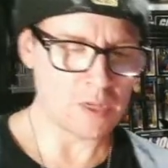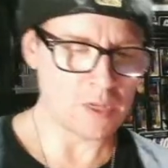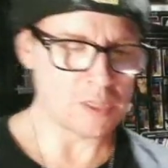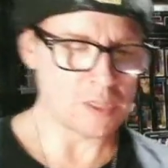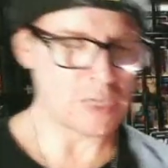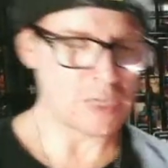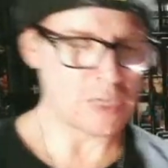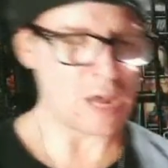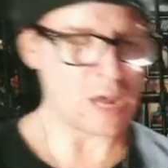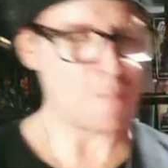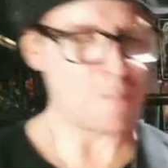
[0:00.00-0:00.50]

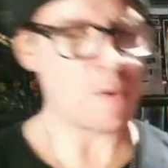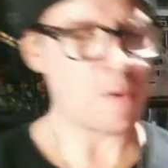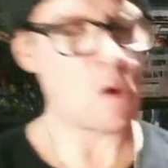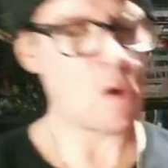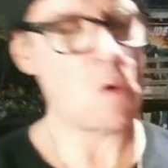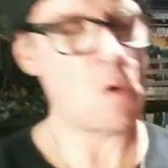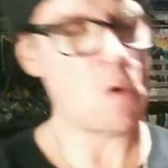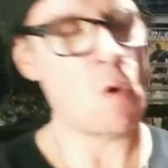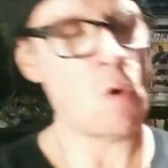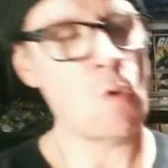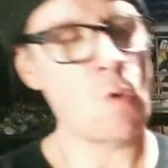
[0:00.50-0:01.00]

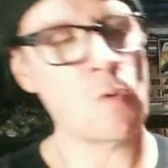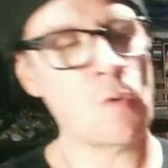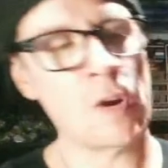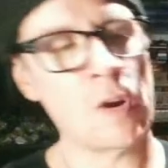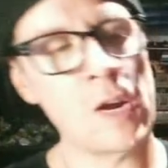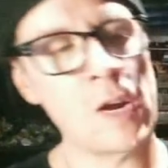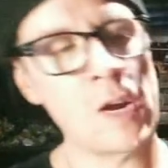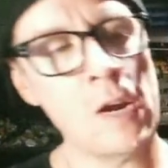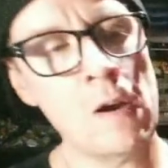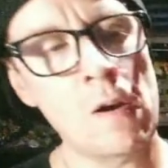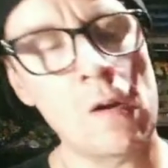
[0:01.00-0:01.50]
tampo over
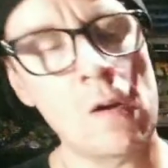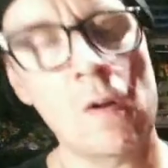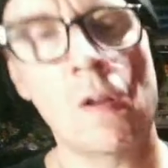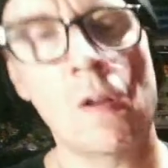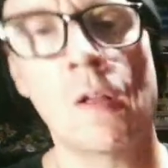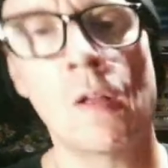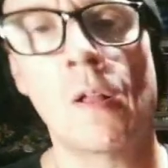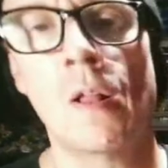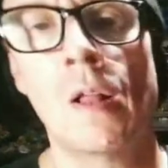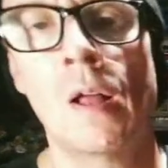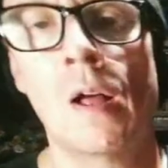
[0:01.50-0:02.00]
here,
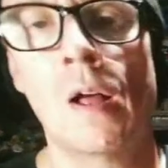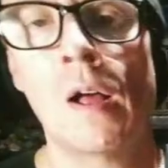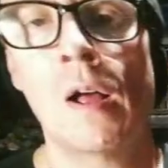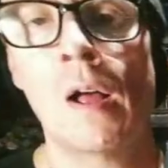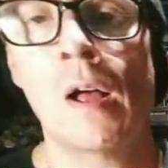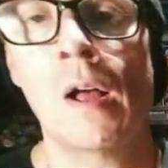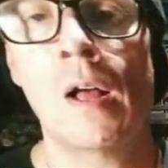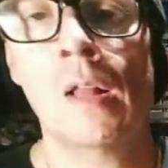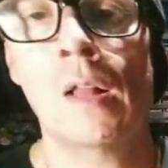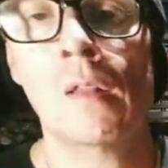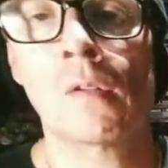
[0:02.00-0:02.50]

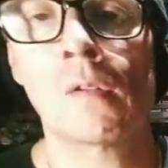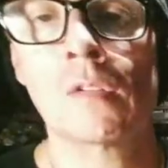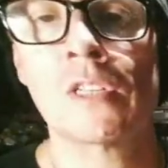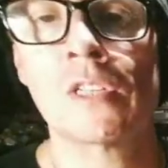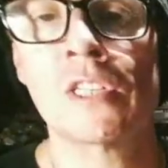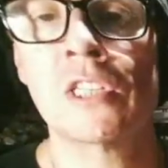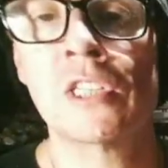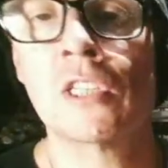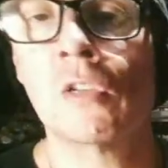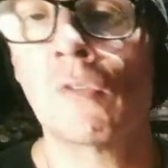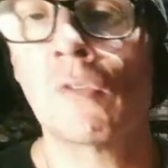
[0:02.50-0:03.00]
a little
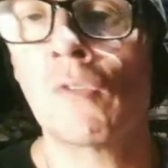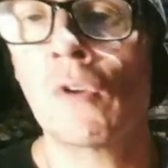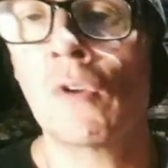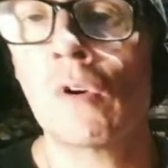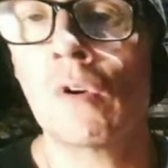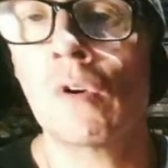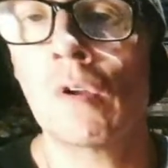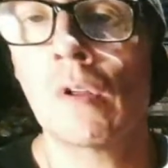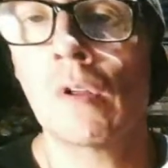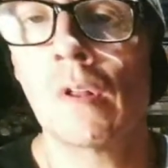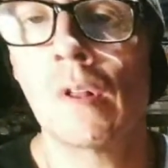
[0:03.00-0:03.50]

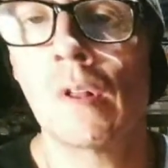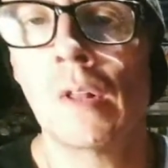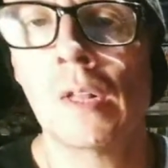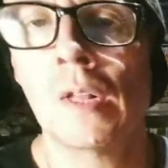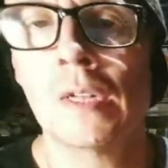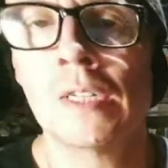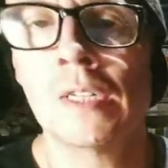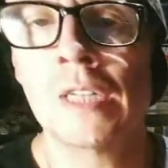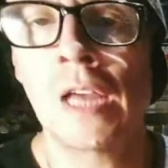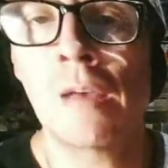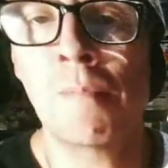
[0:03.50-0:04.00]
silver
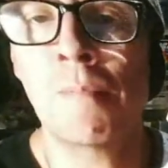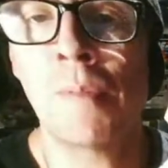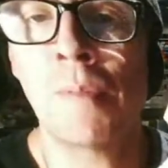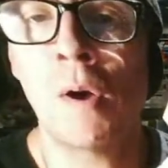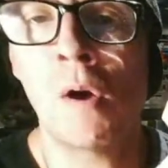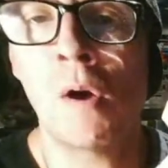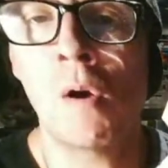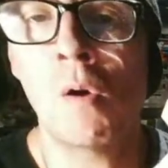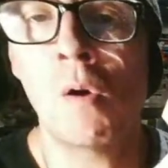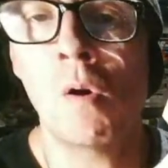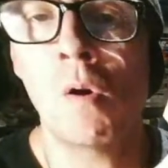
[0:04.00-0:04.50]

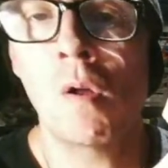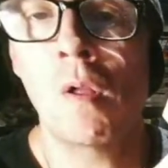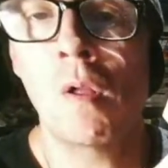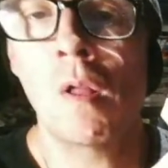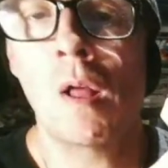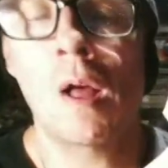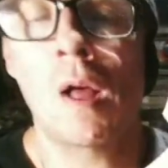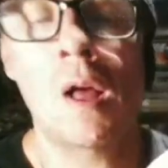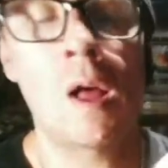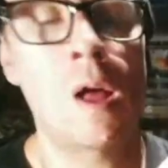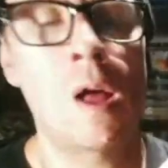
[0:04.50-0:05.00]
tampo.
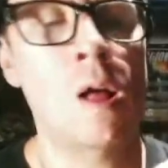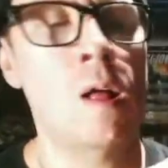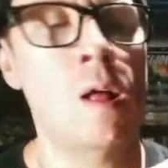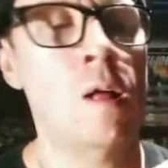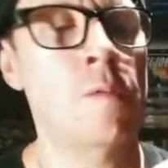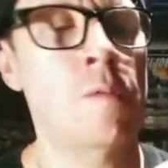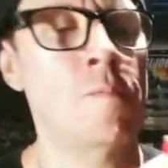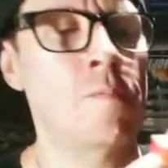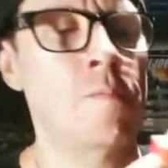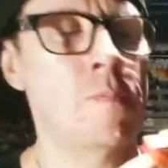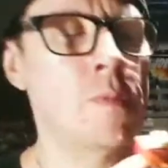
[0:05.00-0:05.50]

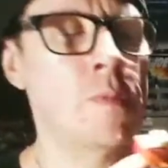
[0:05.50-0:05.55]
I